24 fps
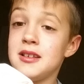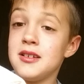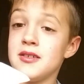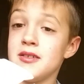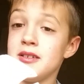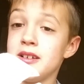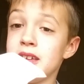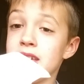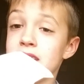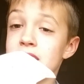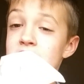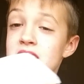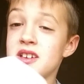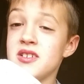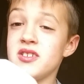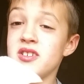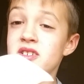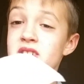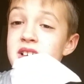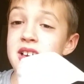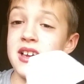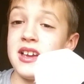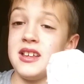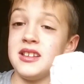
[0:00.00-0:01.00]
doing
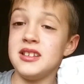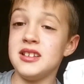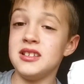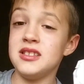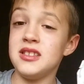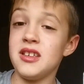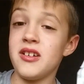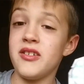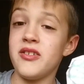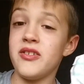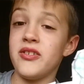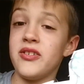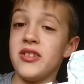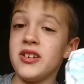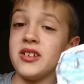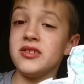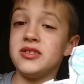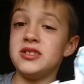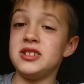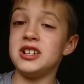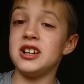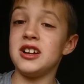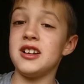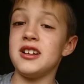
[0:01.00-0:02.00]
giveaways in the
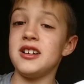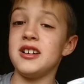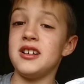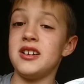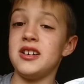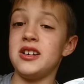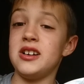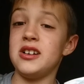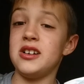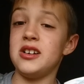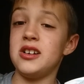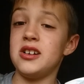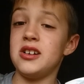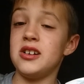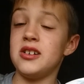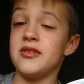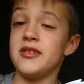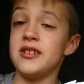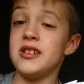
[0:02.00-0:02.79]
future